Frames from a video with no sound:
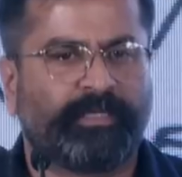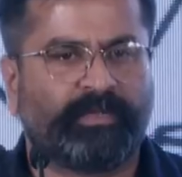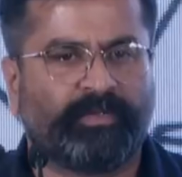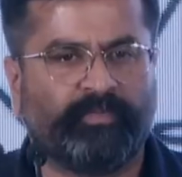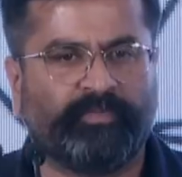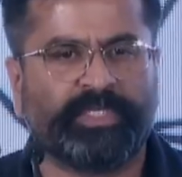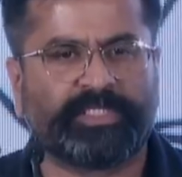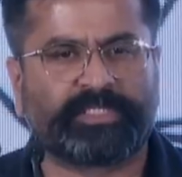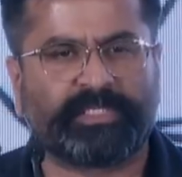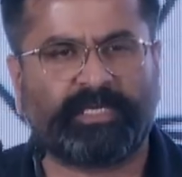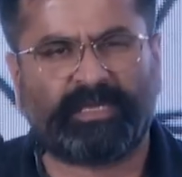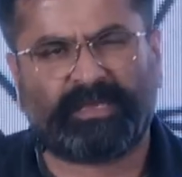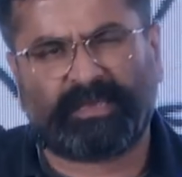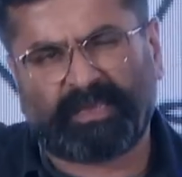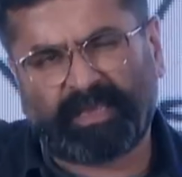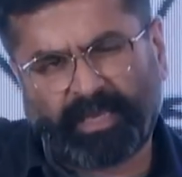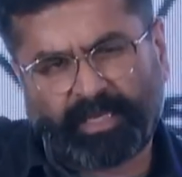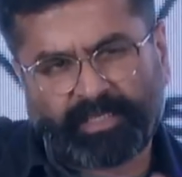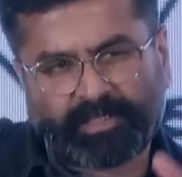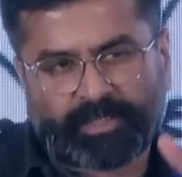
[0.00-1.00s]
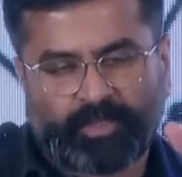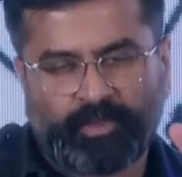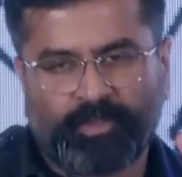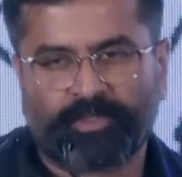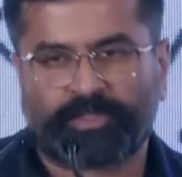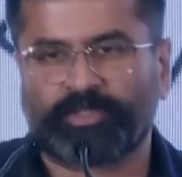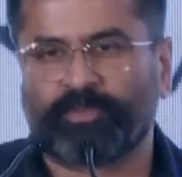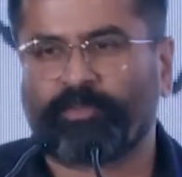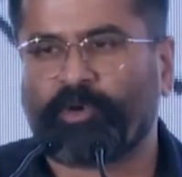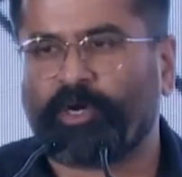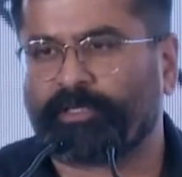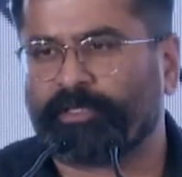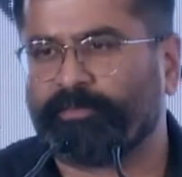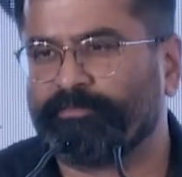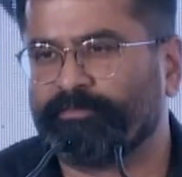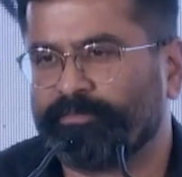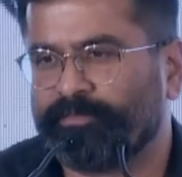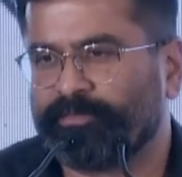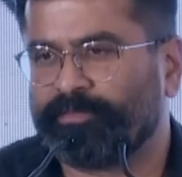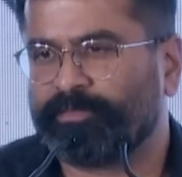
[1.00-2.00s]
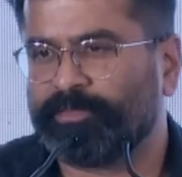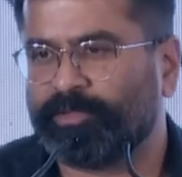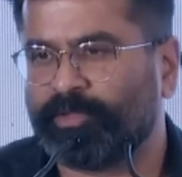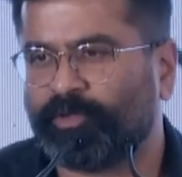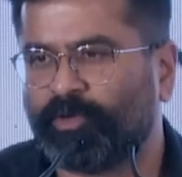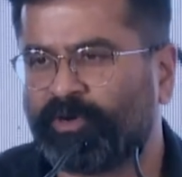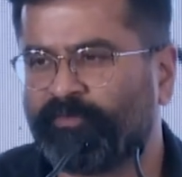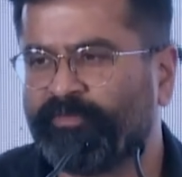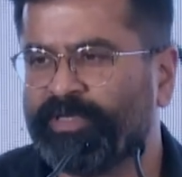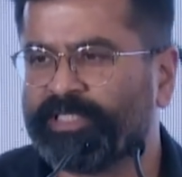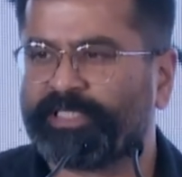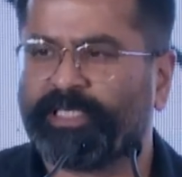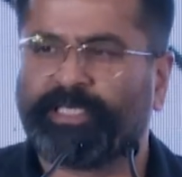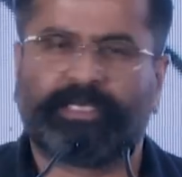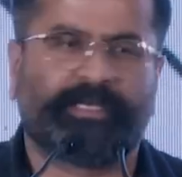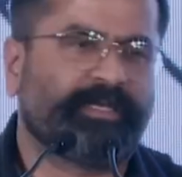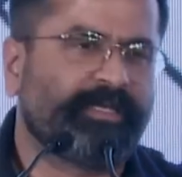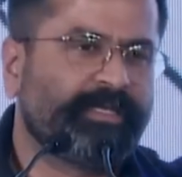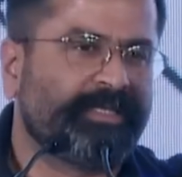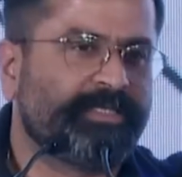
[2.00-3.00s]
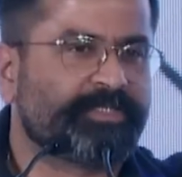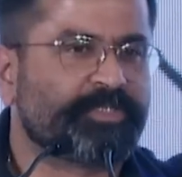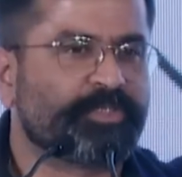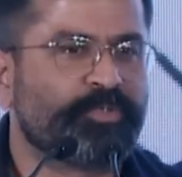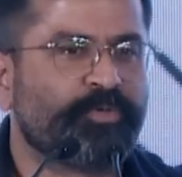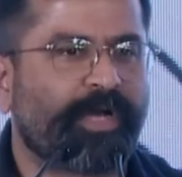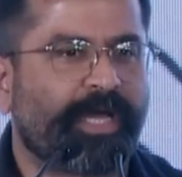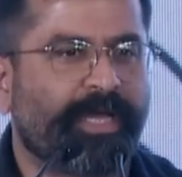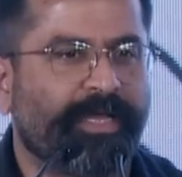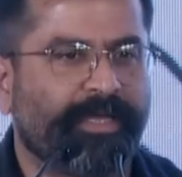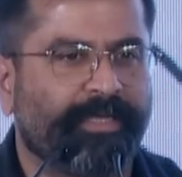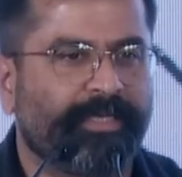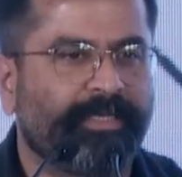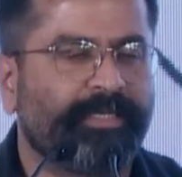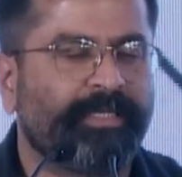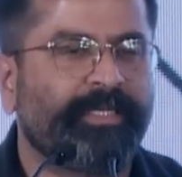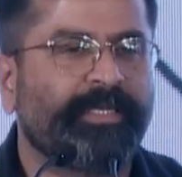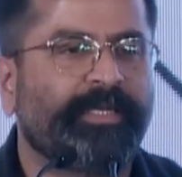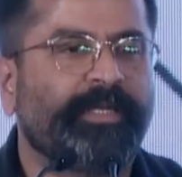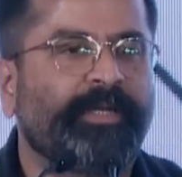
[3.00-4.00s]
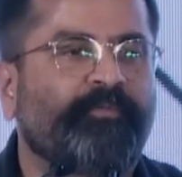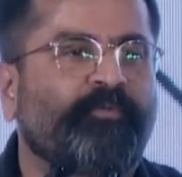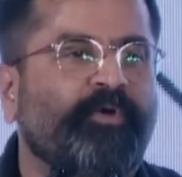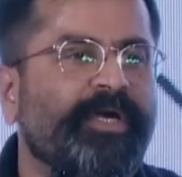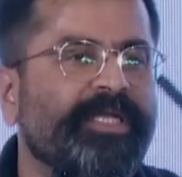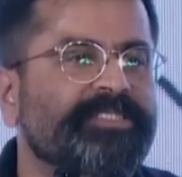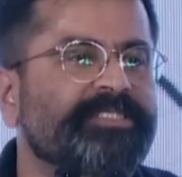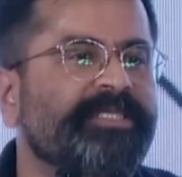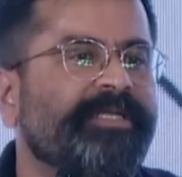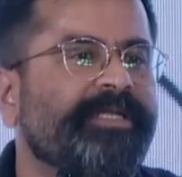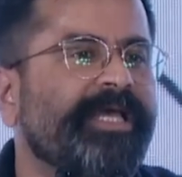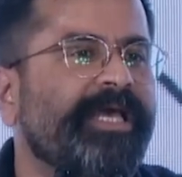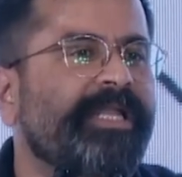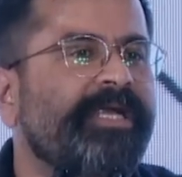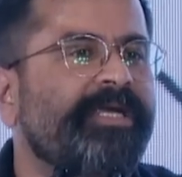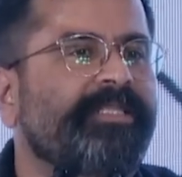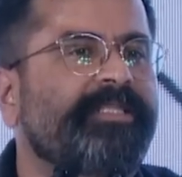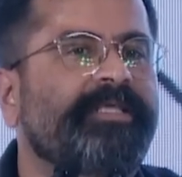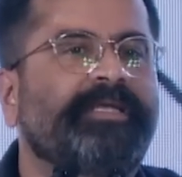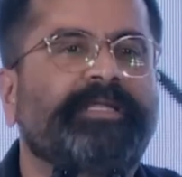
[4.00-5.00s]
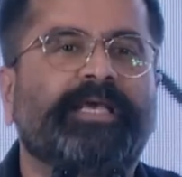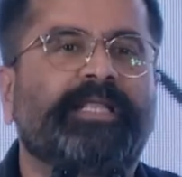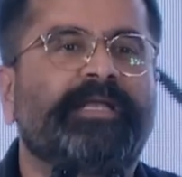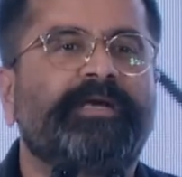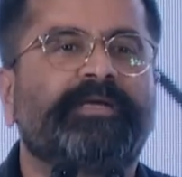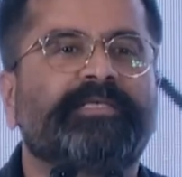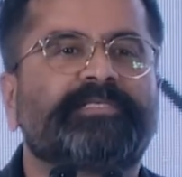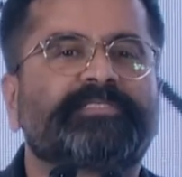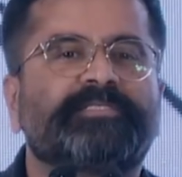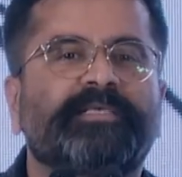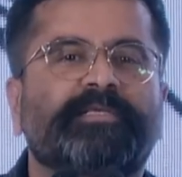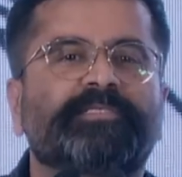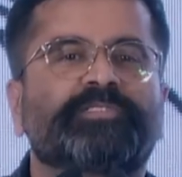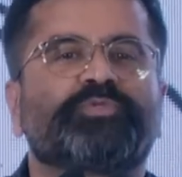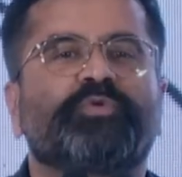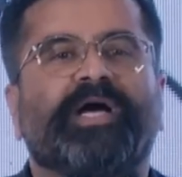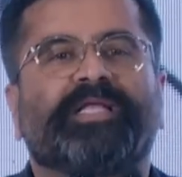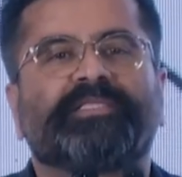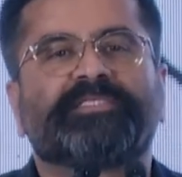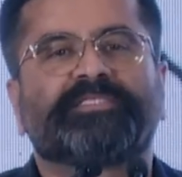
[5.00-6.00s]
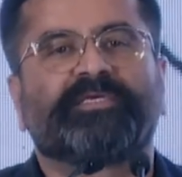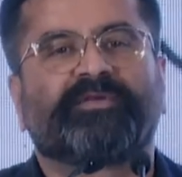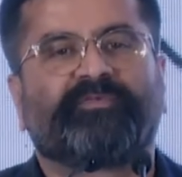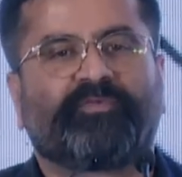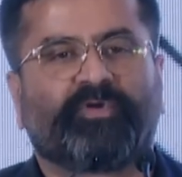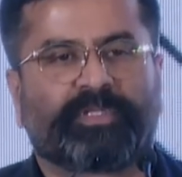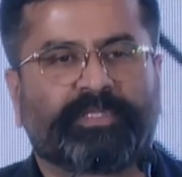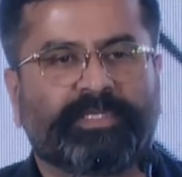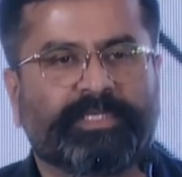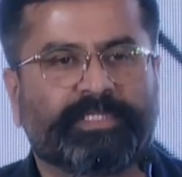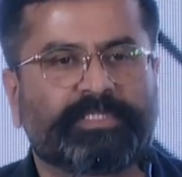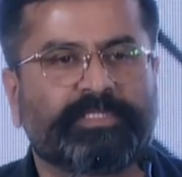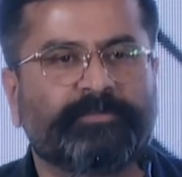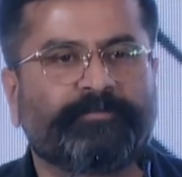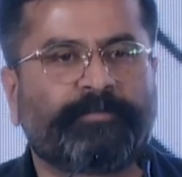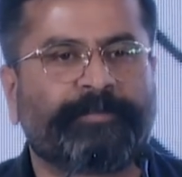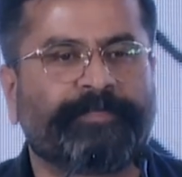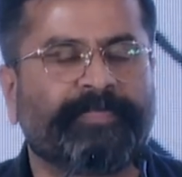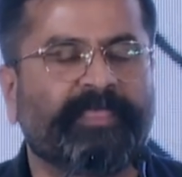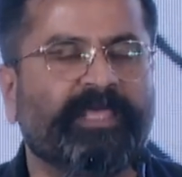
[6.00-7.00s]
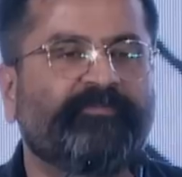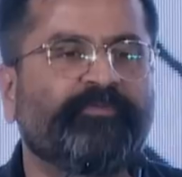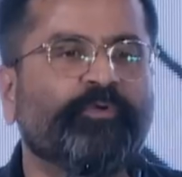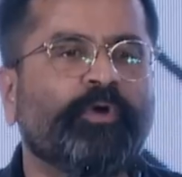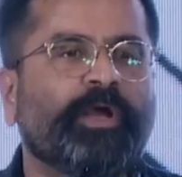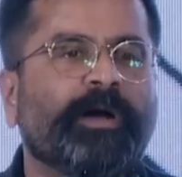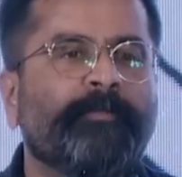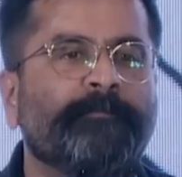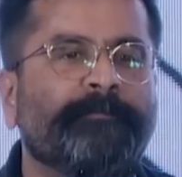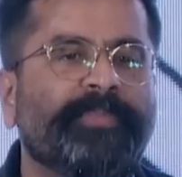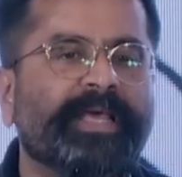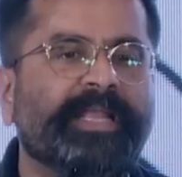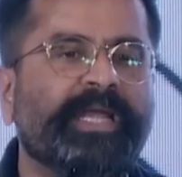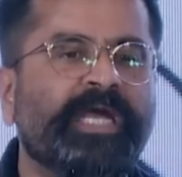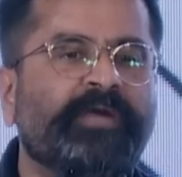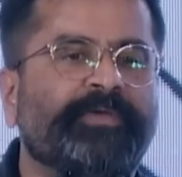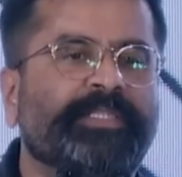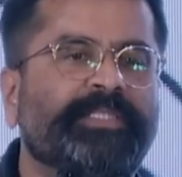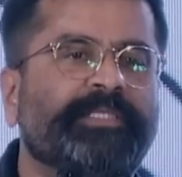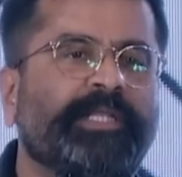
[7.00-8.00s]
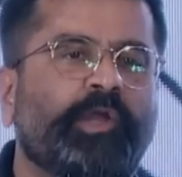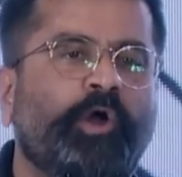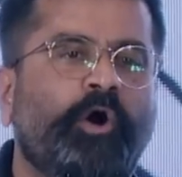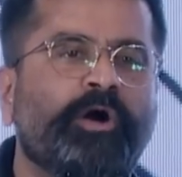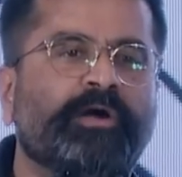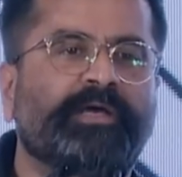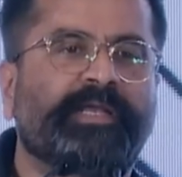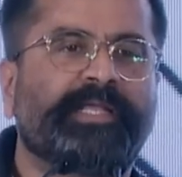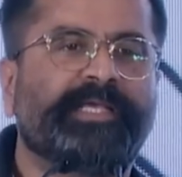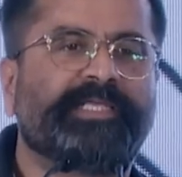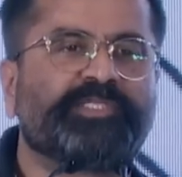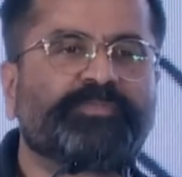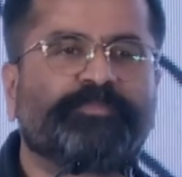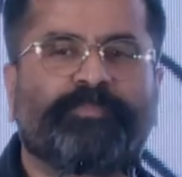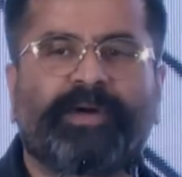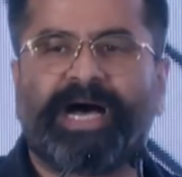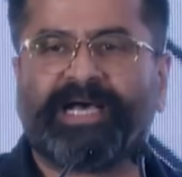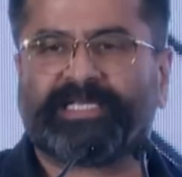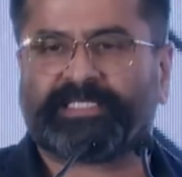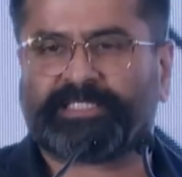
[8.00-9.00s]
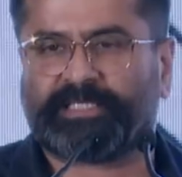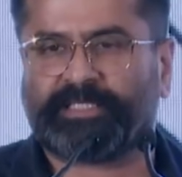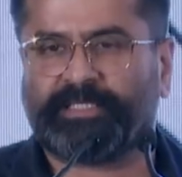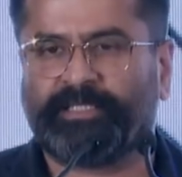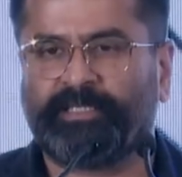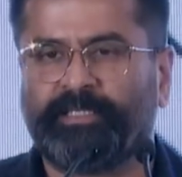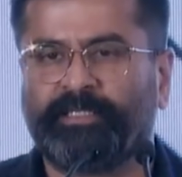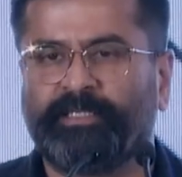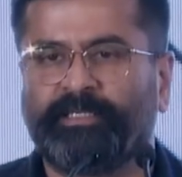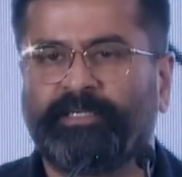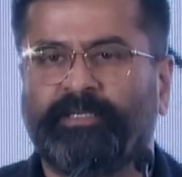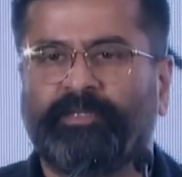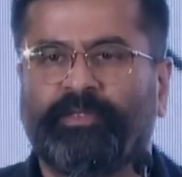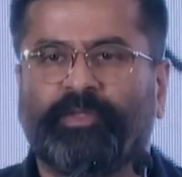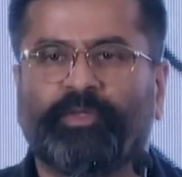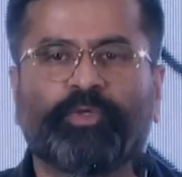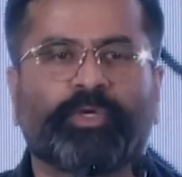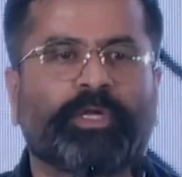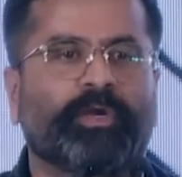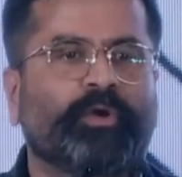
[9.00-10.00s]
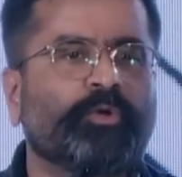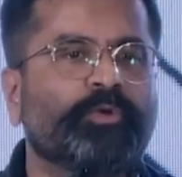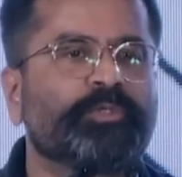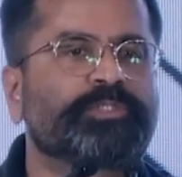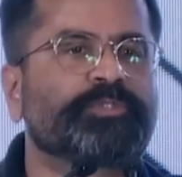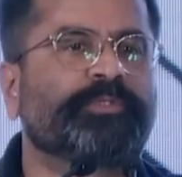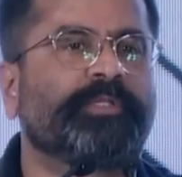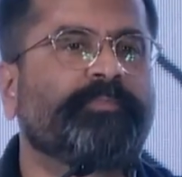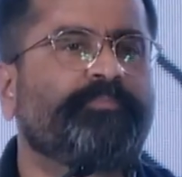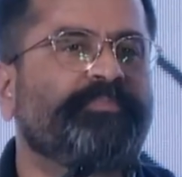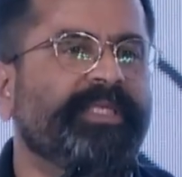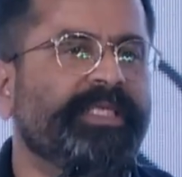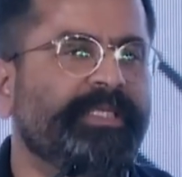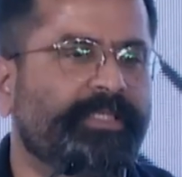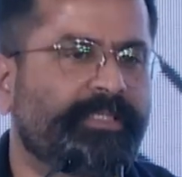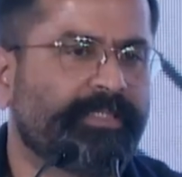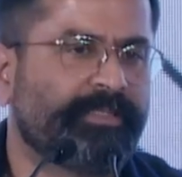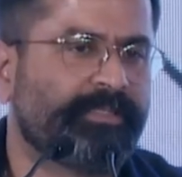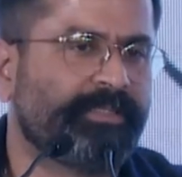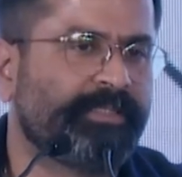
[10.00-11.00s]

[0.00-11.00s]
We say, hey, it's close to bottom. Or we say, it's too high. What is the reality? The reality is there is no answer for this. If you compare it with the long range past, you are close to the peak.